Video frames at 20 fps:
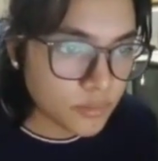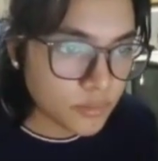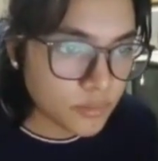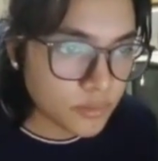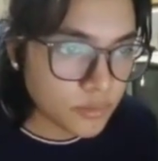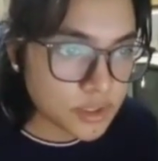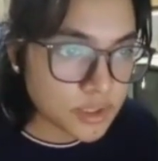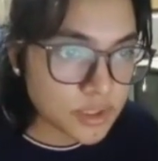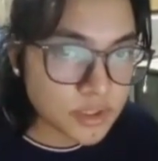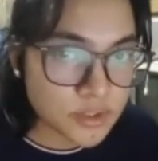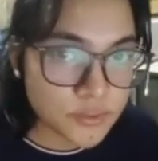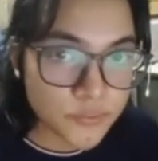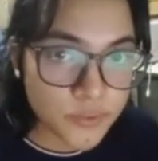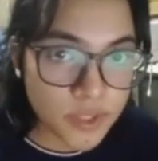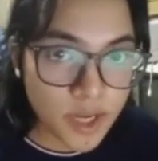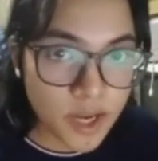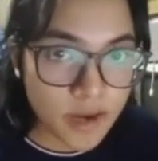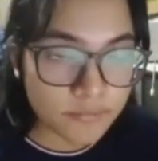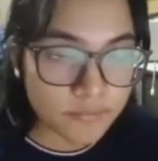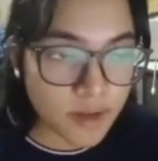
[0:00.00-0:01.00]
since we
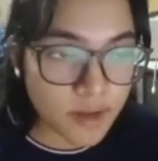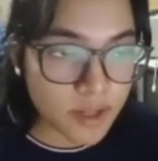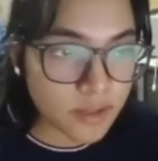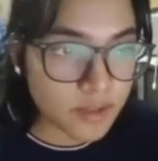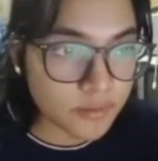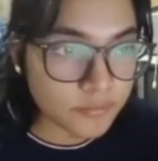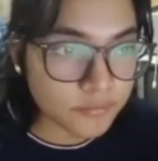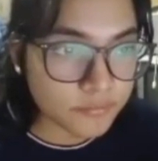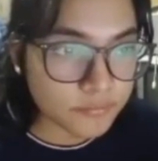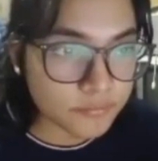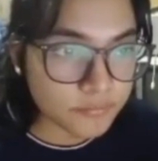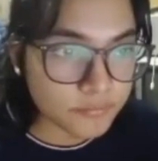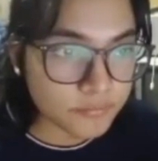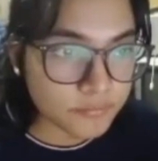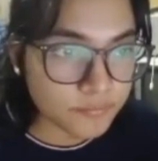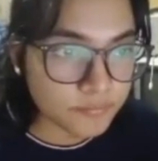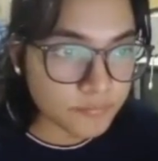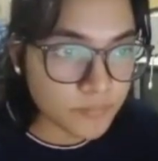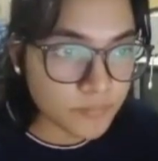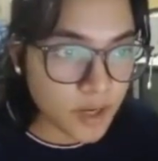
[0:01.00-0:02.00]
have a left
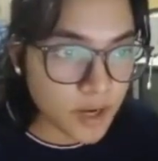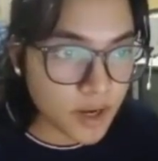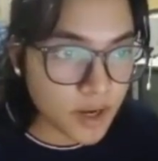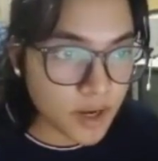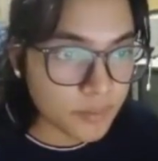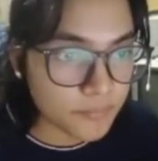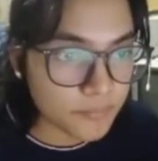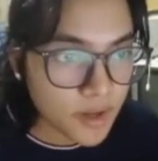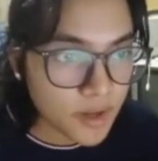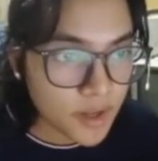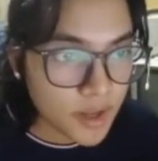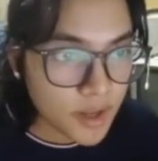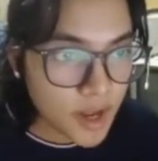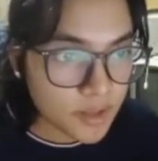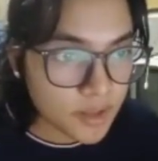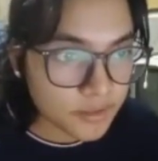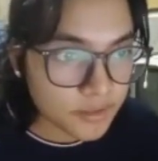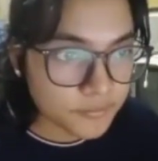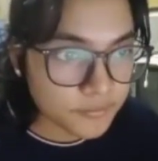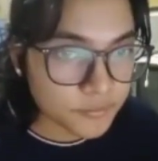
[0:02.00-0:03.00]

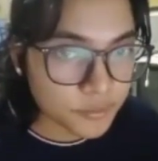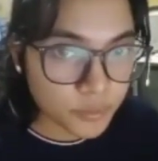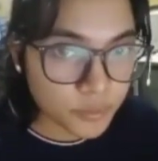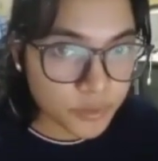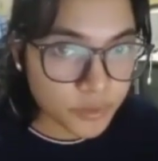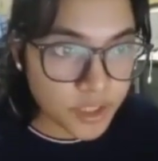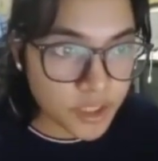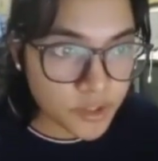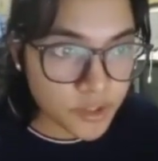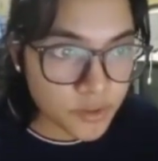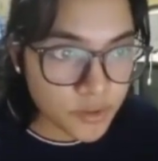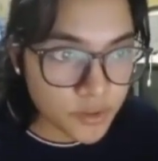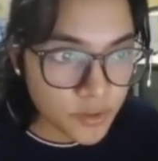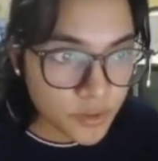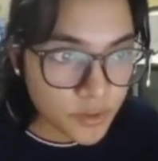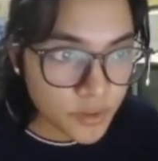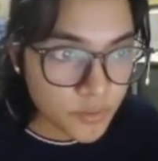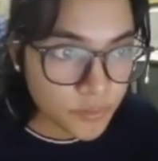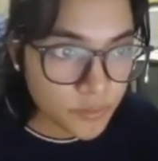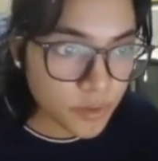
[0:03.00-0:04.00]
node here,
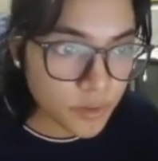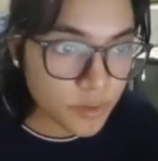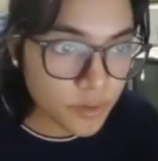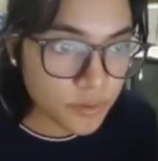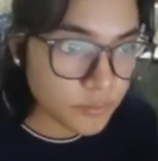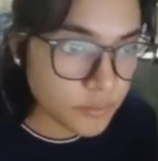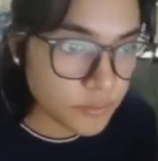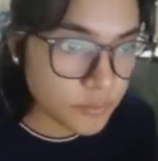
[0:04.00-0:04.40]
we're going to